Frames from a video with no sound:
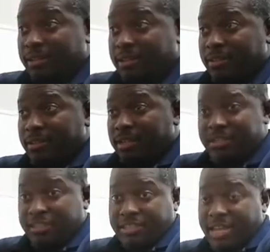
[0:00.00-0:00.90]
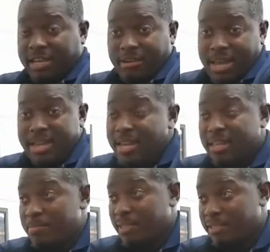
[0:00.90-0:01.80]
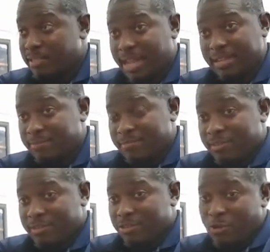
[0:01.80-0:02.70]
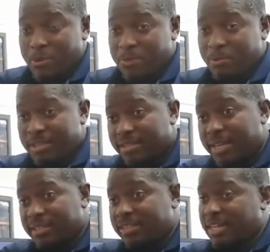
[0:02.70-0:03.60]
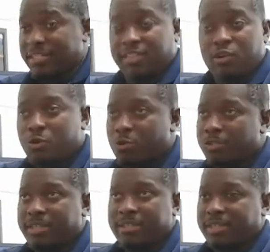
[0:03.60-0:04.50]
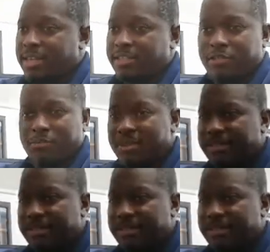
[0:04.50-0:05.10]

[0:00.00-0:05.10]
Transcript: Right. It's just like any other business. Like, people get scared to change their logos. They get scared to do this.